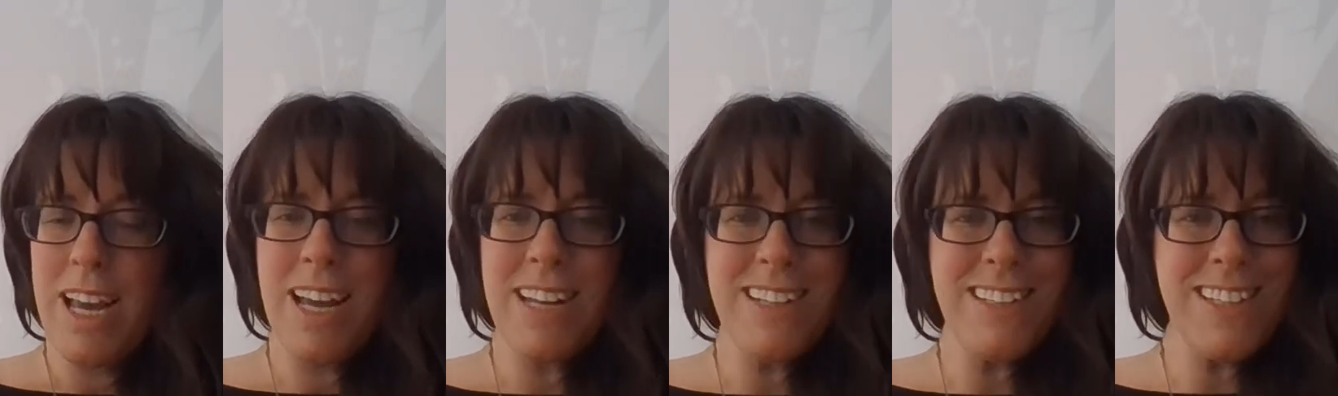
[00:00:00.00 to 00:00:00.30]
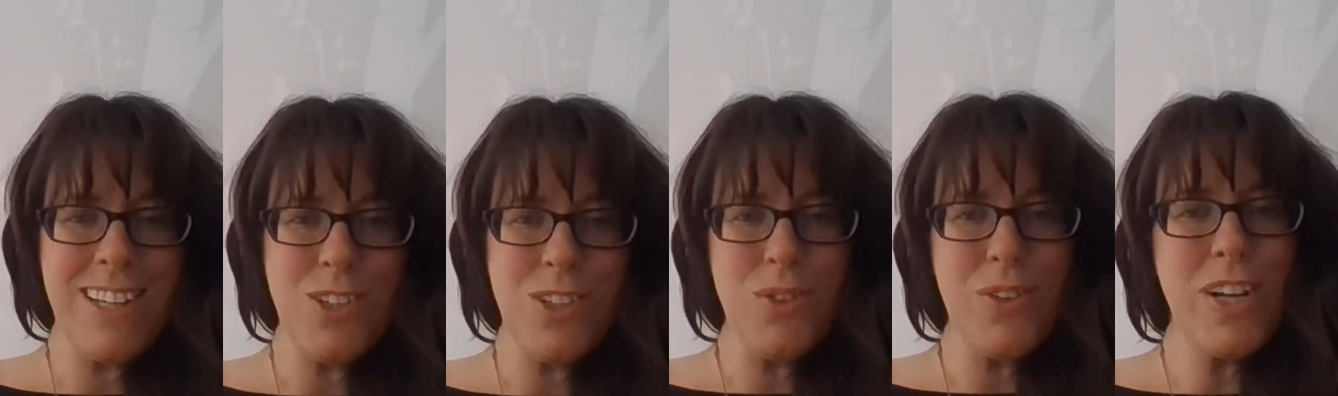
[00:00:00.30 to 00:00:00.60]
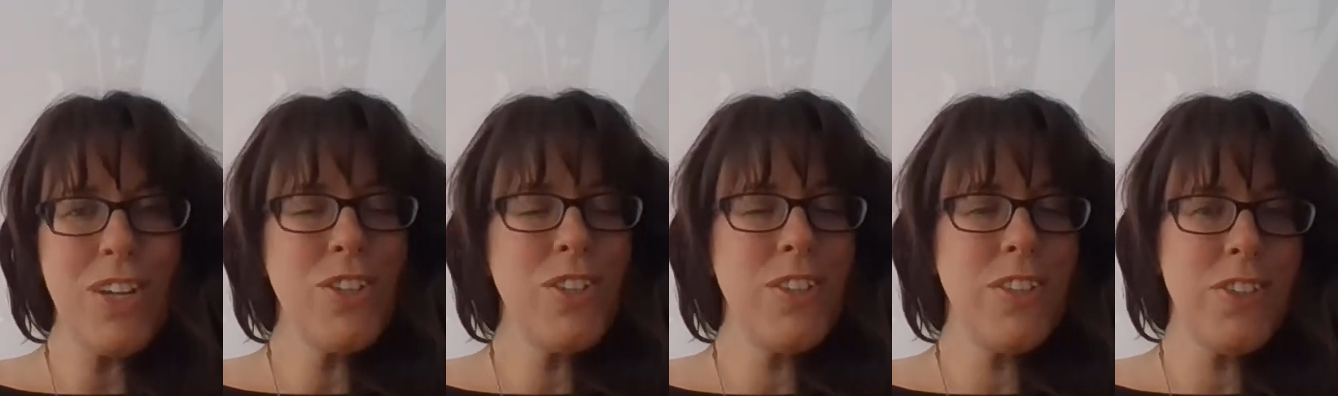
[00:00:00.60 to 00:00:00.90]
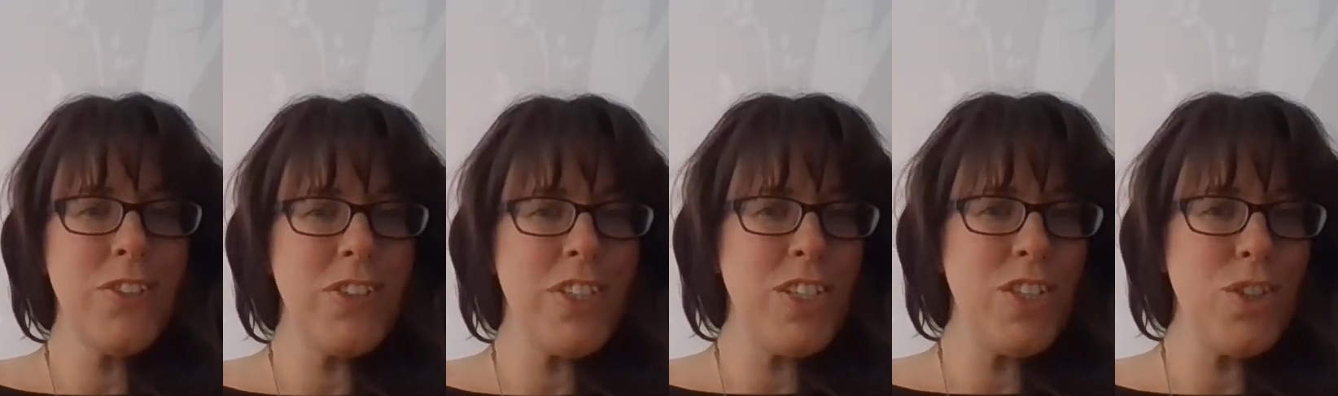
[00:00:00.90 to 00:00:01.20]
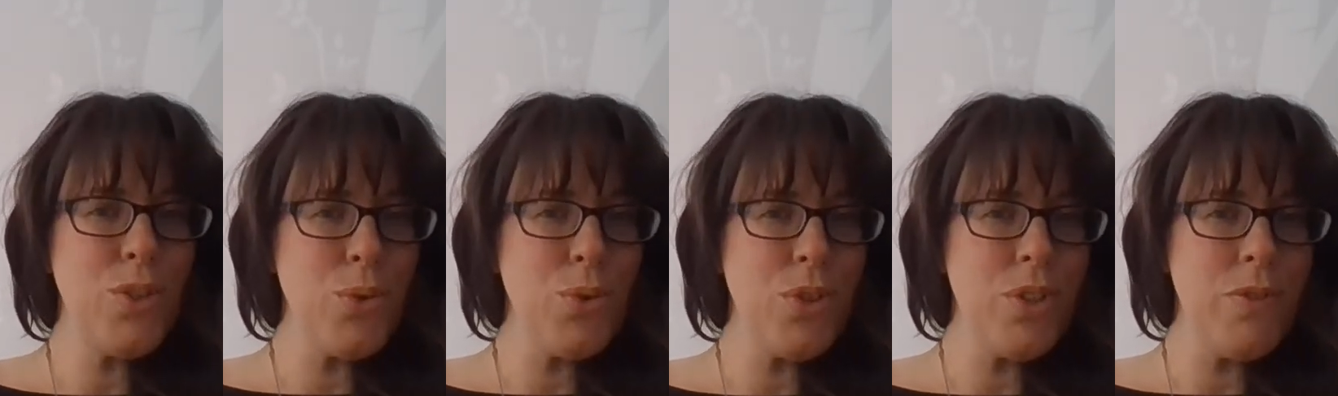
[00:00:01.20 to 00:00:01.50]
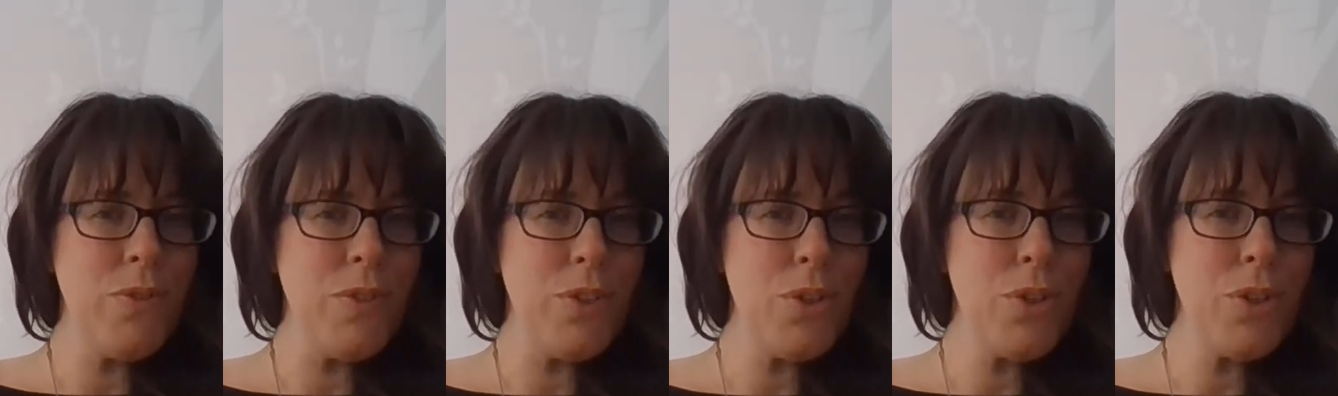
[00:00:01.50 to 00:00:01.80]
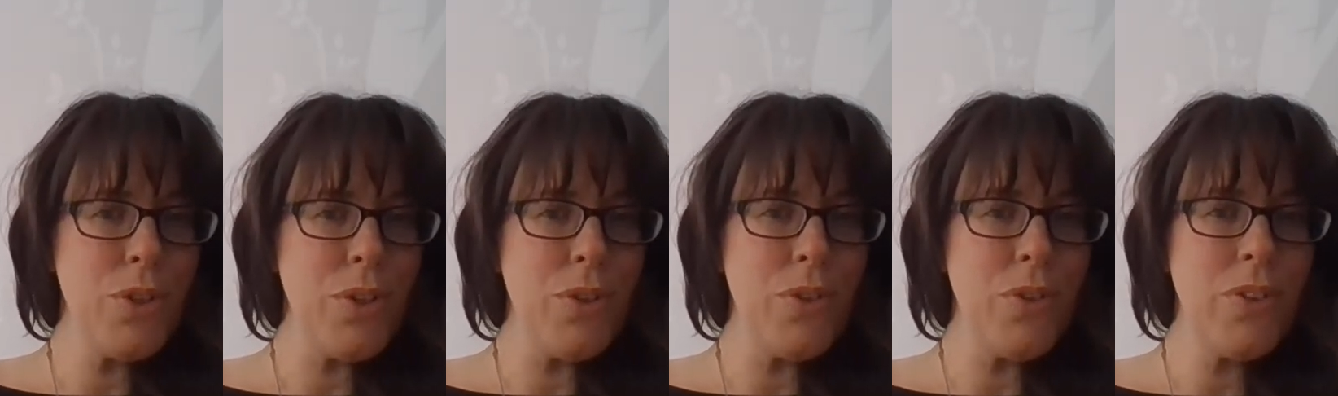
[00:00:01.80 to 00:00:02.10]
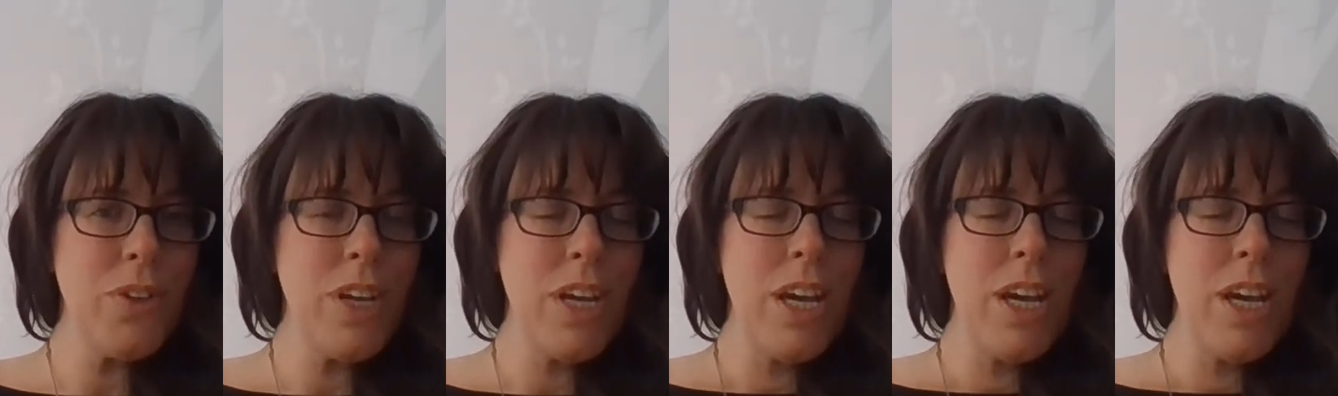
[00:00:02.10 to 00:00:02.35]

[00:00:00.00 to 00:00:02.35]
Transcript: An exaggeration is a distortion of the truth.